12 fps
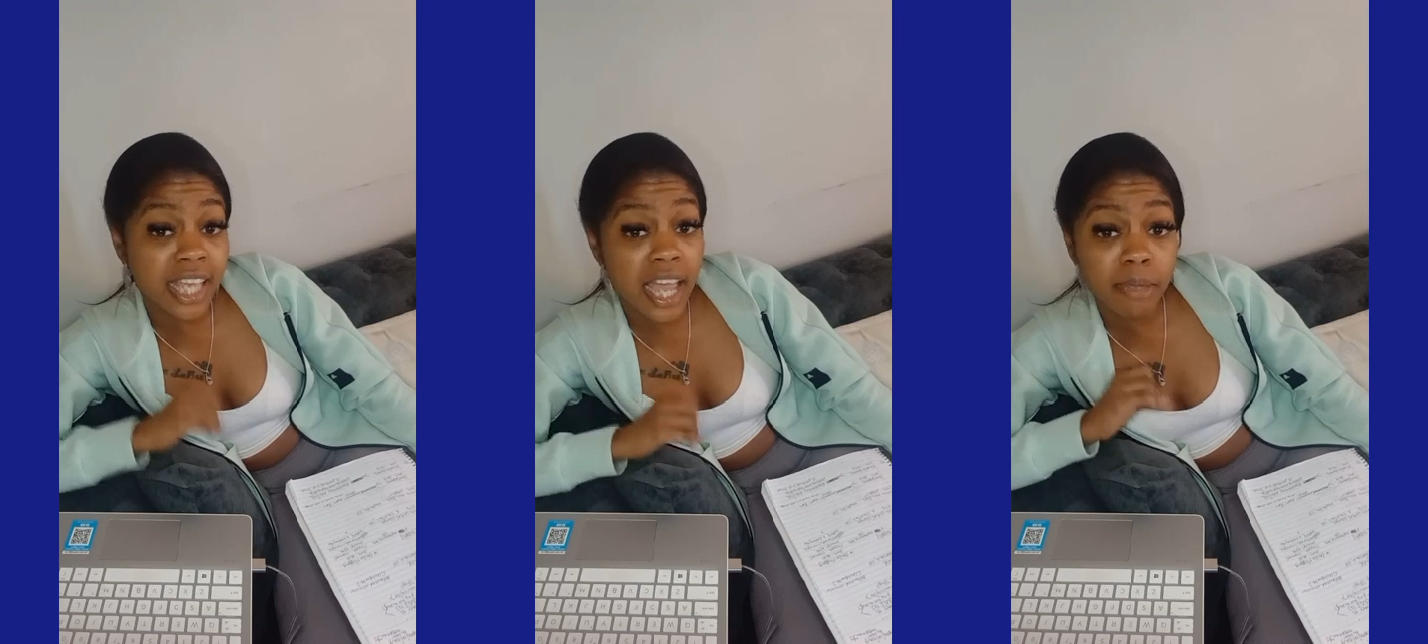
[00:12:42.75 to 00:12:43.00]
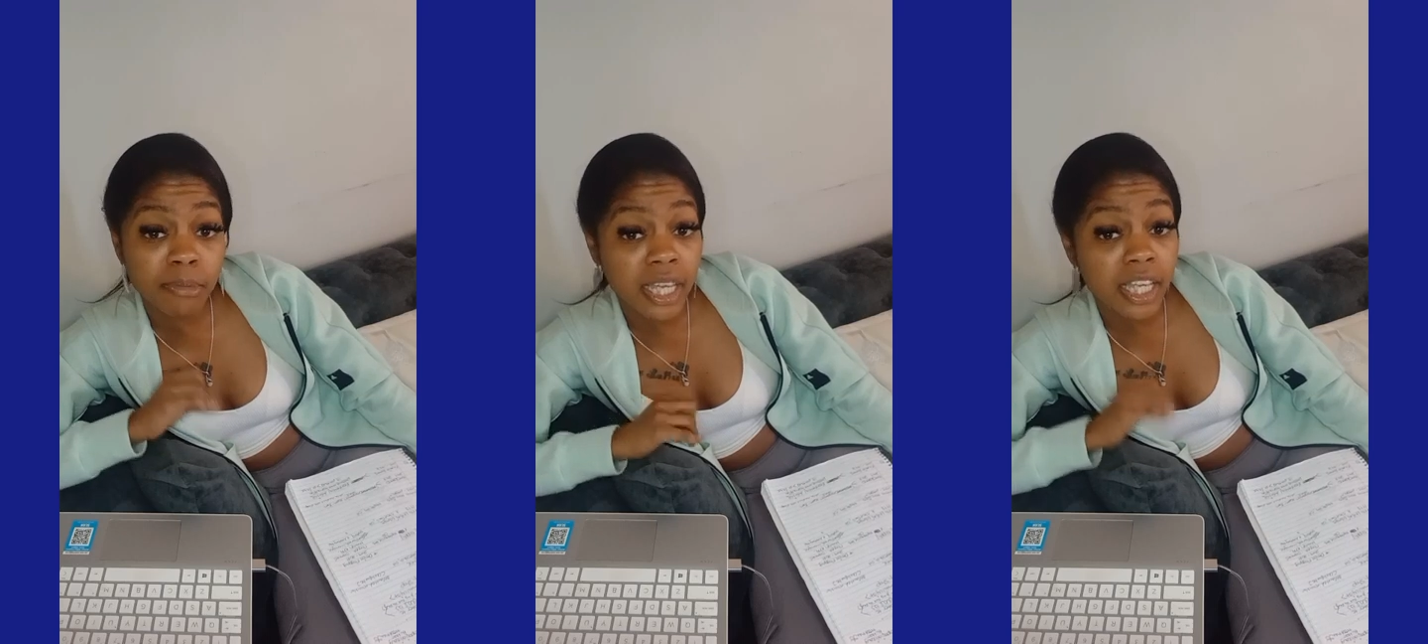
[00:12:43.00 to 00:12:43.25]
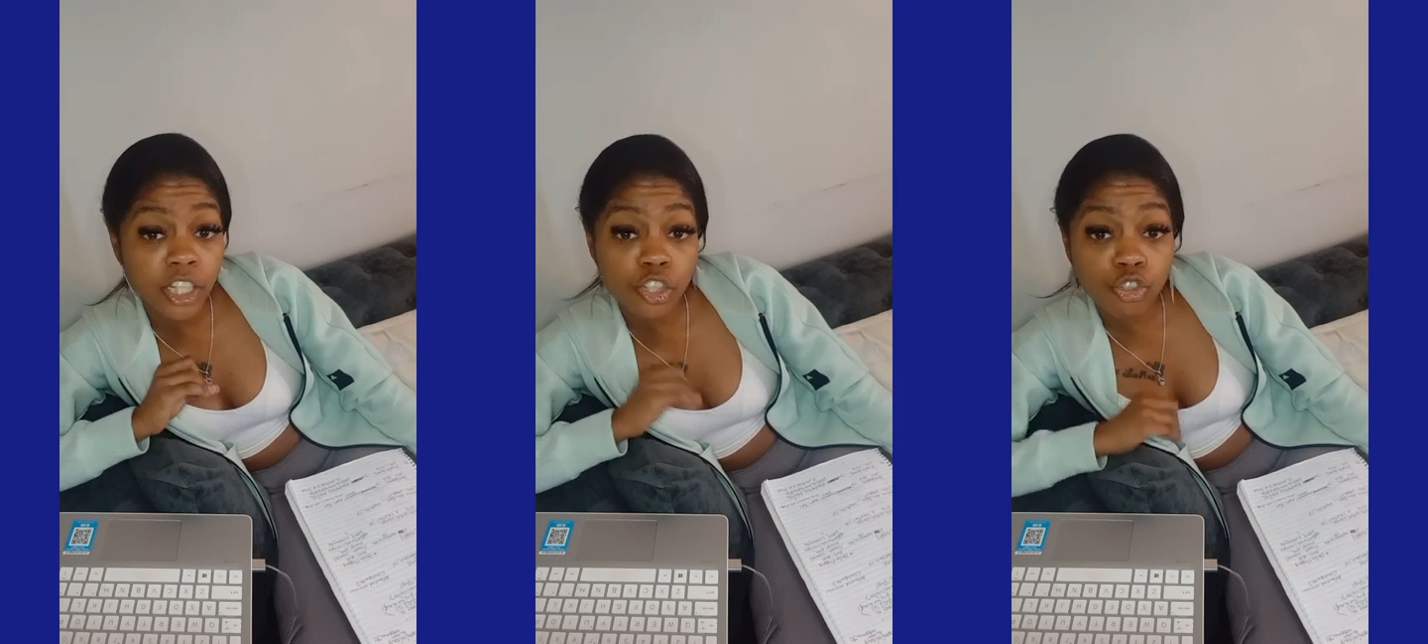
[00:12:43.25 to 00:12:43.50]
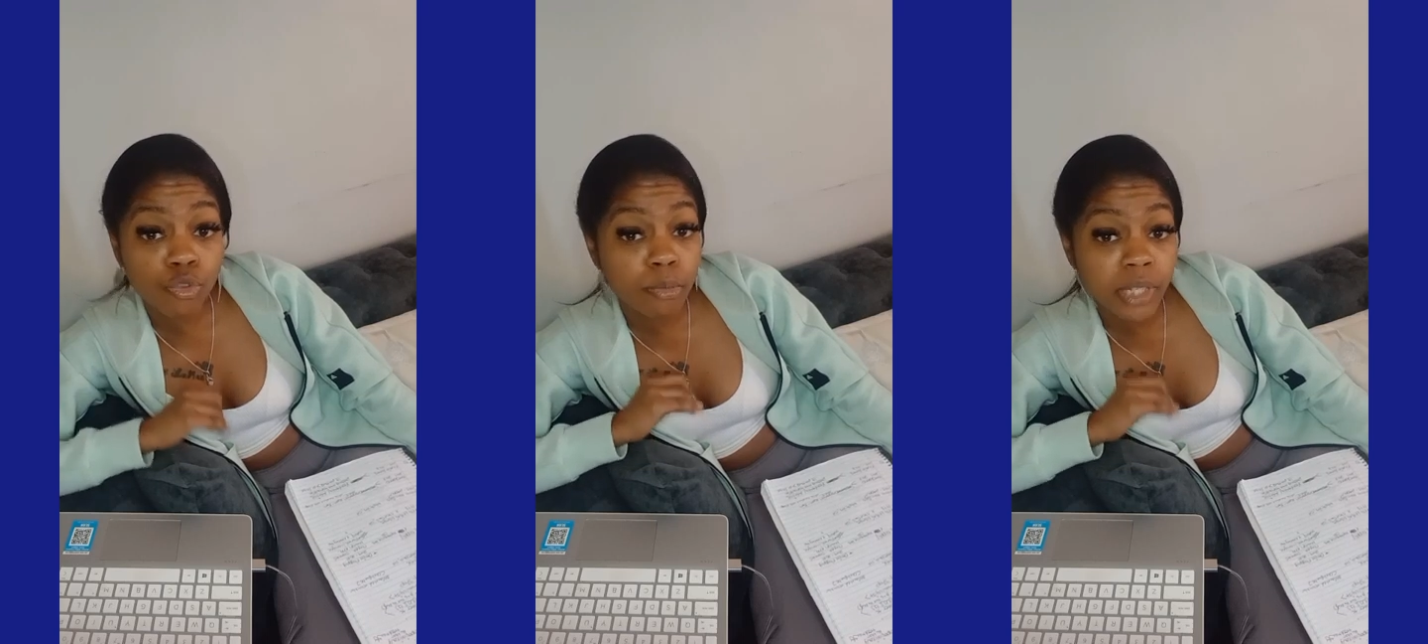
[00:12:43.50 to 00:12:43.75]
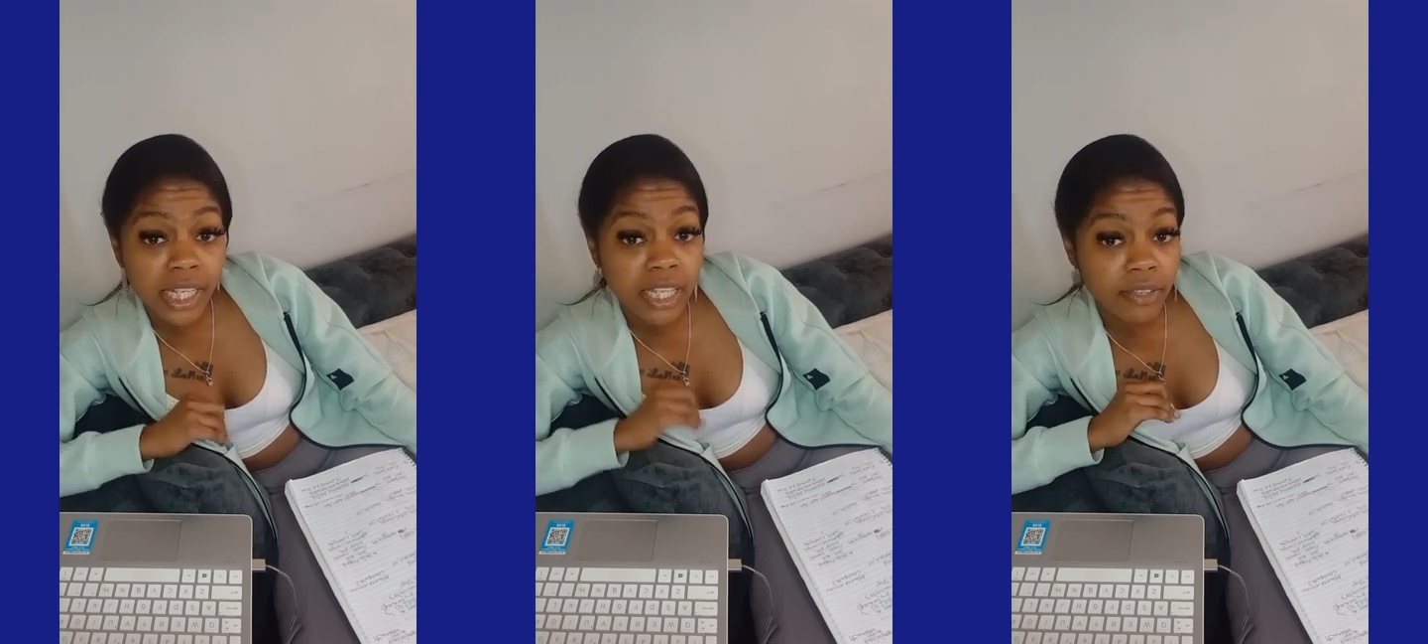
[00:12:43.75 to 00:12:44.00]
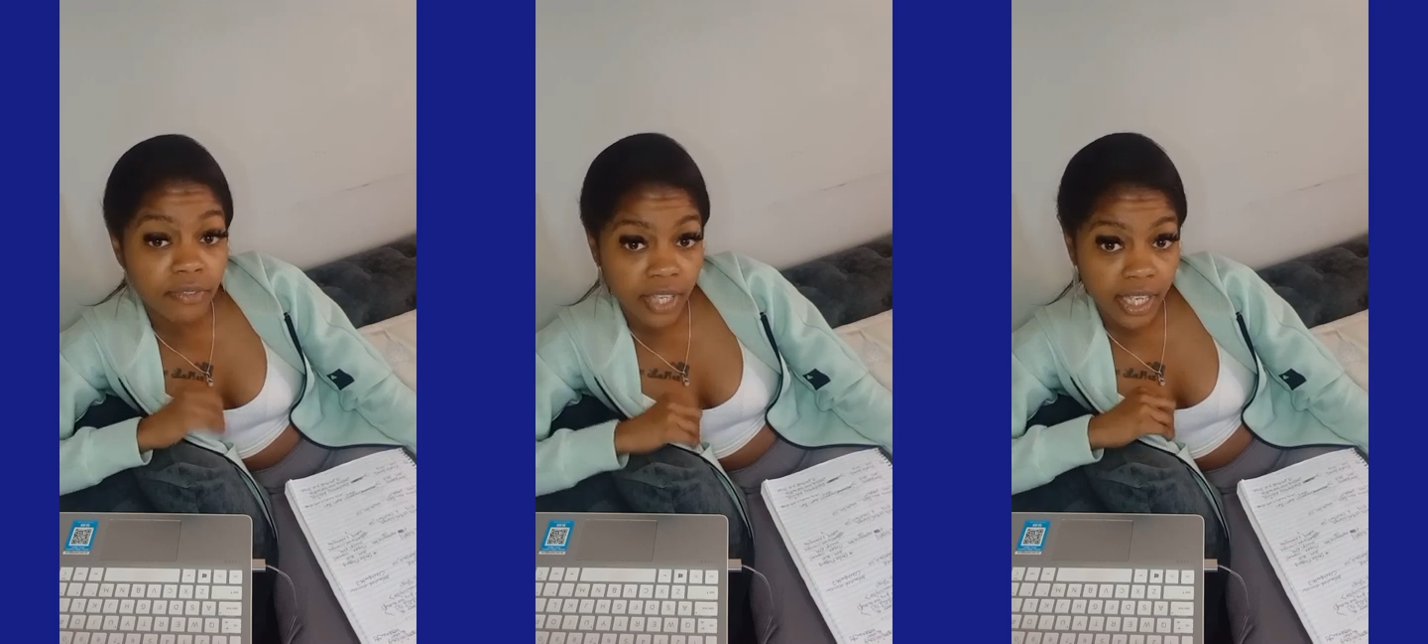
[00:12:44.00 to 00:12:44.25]
same thing that you
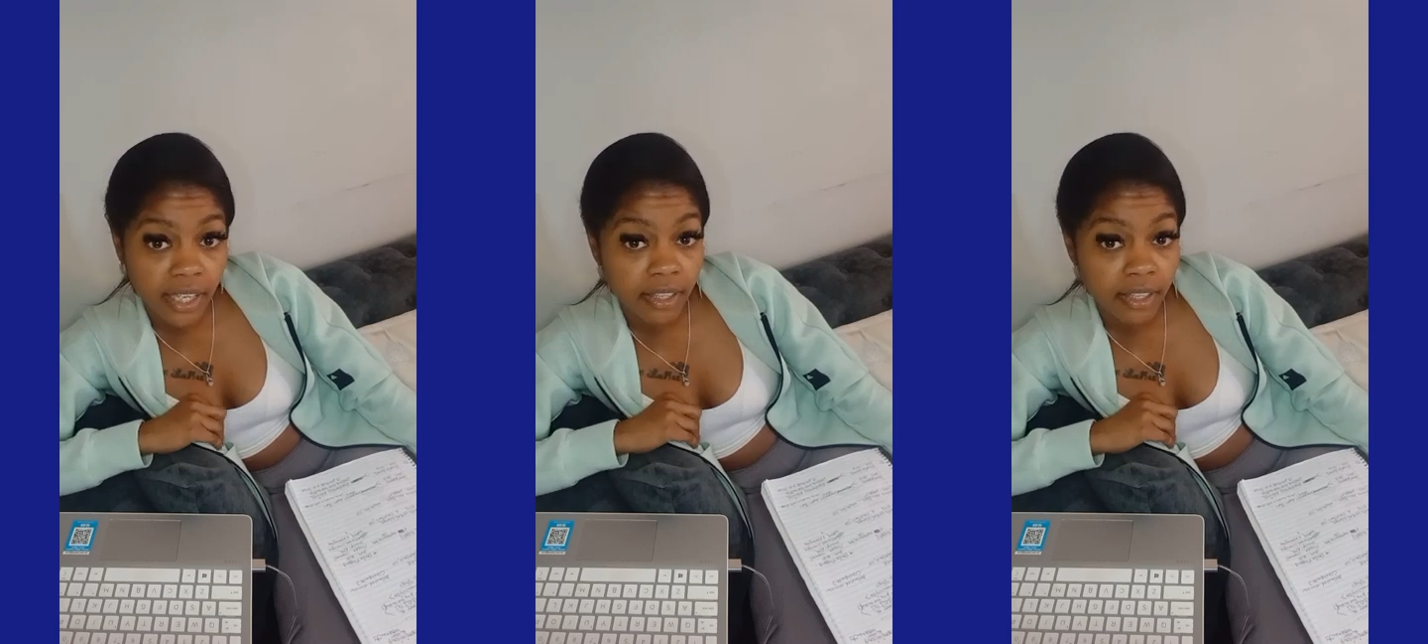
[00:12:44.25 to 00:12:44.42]
believe in.